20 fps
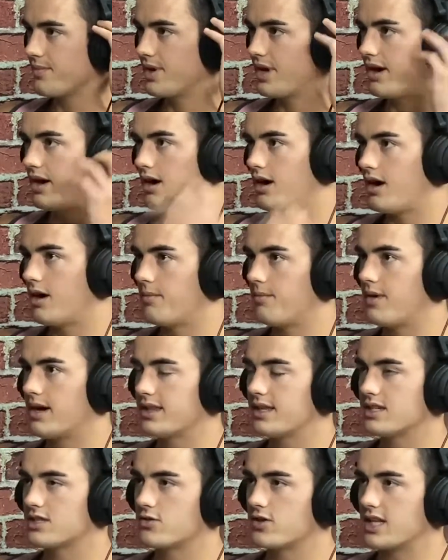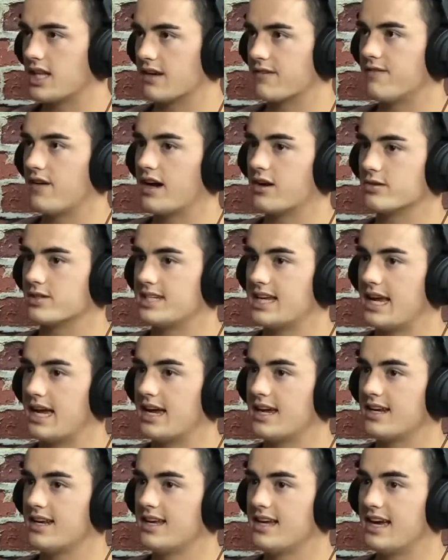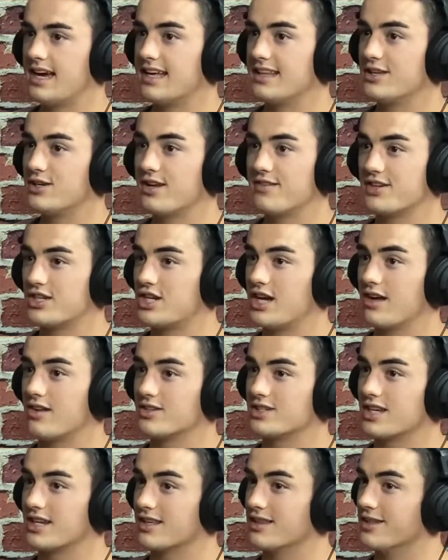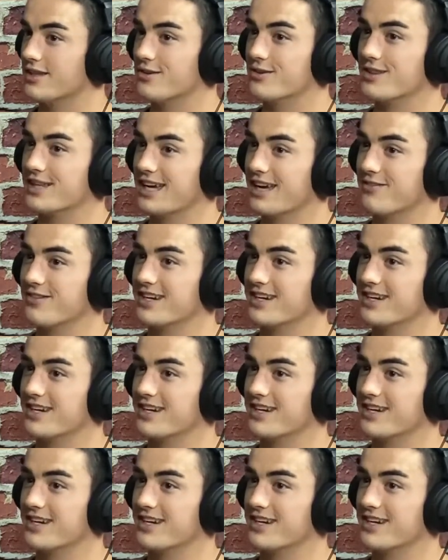I think it's around like final 10, and then you have a challenge like literally every